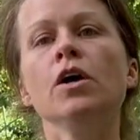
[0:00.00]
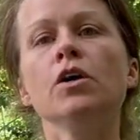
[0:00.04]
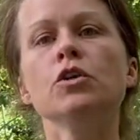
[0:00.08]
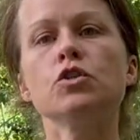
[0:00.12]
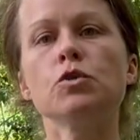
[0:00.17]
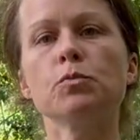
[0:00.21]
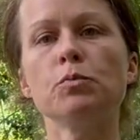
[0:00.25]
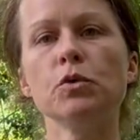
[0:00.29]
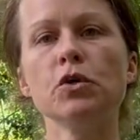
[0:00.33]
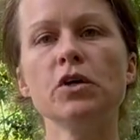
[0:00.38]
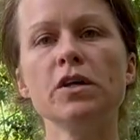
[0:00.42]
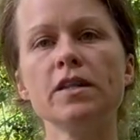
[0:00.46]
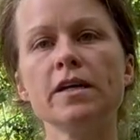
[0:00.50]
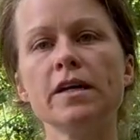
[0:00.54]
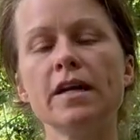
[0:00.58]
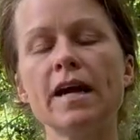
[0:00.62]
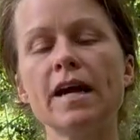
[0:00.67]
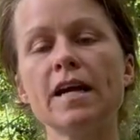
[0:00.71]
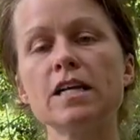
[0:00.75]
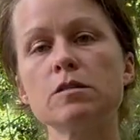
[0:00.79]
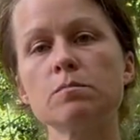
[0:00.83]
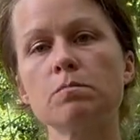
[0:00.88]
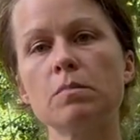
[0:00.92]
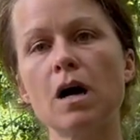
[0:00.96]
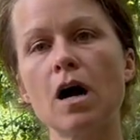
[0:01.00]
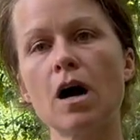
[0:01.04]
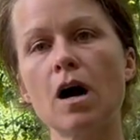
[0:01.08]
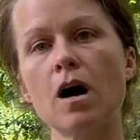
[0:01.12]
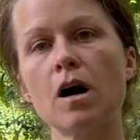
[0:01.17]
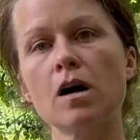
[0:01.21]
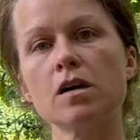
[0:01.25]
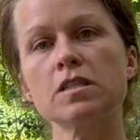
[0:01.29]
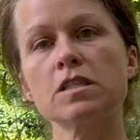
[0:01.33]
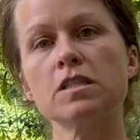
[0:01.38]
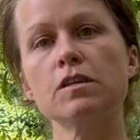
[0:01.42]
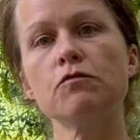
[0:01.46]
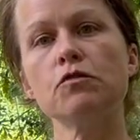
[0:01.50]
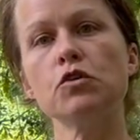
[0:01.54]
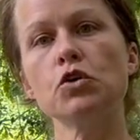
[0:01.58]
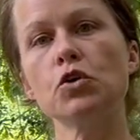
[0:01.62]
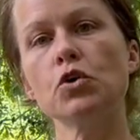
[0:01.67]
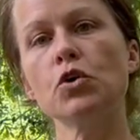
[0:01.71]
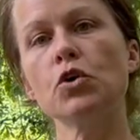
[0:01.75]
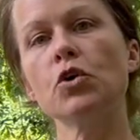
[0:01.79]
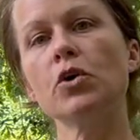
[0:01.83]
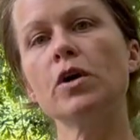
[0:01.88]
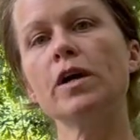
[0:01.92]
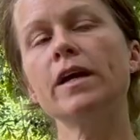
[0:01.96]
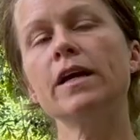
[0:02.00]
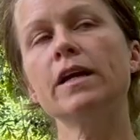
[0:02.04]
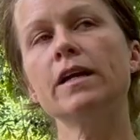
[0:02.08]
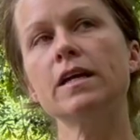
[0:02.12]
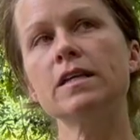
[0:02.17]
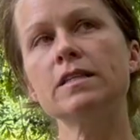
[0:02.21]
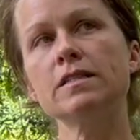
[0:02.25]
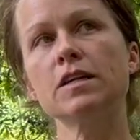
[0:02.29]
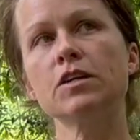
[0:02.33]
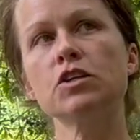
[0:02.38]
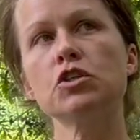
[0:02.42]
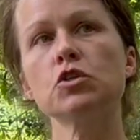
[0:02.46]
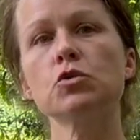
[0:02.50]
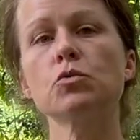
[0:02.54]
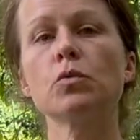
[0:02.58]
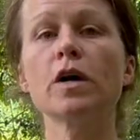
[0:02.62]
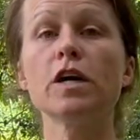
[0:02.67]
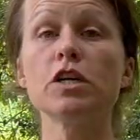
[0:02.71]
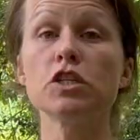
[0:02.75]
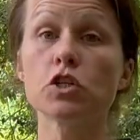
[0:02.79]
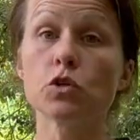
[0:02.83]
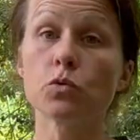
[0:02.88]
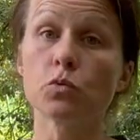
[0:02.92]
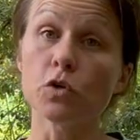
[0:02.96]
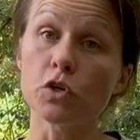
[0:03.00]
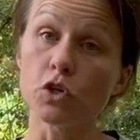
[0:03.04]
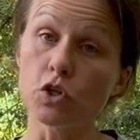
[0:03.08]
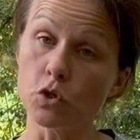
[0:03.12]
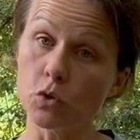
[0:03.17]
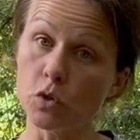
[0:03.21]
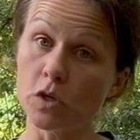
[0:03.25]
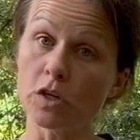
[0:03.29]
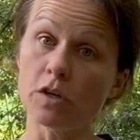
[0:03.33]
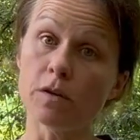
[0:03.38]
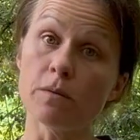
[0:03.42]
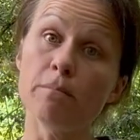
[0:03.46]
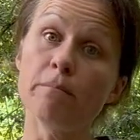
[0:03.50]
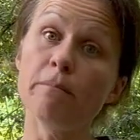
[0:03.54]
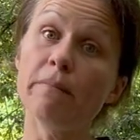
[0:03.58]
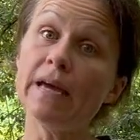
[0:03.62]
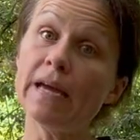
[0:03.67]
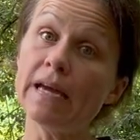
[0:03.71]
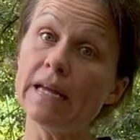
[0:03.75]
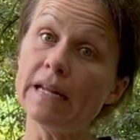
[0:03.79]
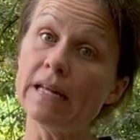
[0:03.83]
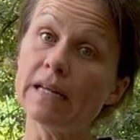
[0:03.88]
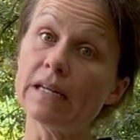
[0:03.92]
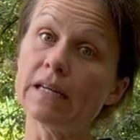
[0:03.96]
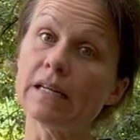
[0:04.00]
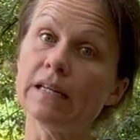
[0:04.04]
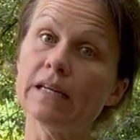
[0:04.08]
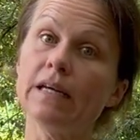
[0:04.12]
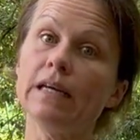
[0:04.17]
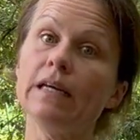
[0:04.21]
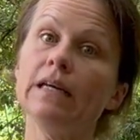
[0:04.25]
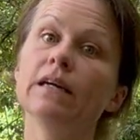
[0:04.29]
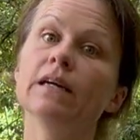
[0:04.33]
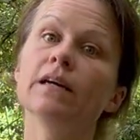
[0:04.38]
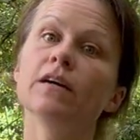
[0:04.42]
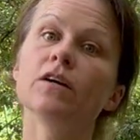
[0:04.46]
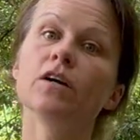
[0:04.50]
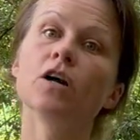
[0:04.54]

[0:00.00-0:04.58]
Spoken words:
to put in the nest box if you're in a situation where you can immediately